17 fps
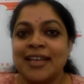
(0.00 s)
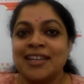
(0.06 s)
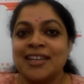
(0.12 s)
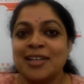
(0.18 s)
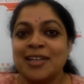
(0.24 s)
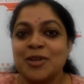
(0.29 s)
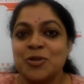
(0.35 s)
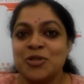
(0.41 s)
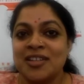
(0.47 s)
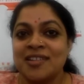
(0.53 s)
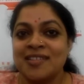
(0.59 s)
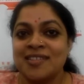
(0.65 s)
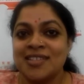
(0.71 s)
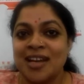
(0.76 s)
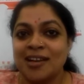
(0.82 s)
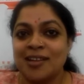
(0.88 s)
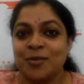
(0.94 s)
Inclusion
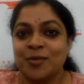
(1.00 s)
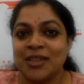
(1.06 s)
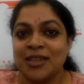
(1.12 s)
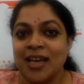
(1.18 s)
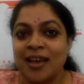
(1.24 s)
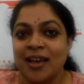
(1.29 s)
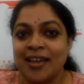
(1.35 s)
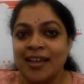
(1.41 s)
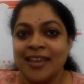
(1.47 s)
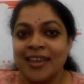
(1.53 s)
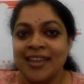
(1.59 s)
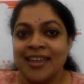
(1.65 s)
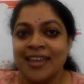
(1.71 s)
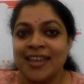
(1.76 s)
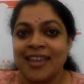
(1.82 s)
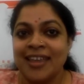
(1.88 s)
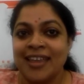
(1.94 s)
Starts with I,
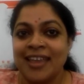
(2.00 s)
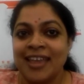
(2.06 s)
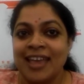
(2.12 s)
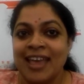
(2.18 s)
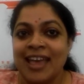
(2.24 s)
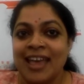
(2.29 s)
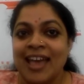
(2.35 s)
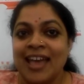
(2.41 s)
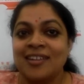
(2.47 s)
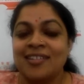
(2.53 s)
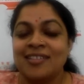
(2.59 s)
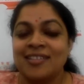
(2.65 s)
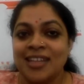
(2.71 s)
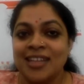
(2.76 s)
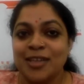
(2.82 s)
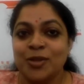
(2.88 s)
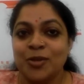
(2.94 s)
and
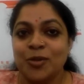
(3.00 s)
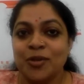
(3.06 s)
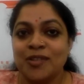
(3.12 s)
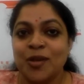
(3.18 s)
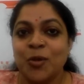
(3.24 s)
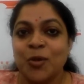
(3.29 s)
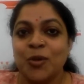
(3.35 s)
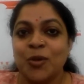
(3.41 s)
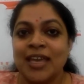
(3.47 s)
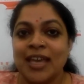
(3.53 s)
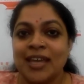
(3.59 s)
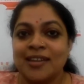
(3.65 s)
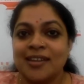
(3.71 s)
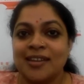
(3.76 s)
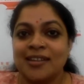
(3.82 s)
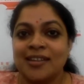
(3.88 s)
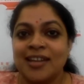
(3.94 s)
CEOs Who
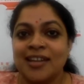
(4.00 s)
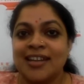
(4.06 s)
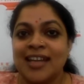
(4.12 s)
Get It,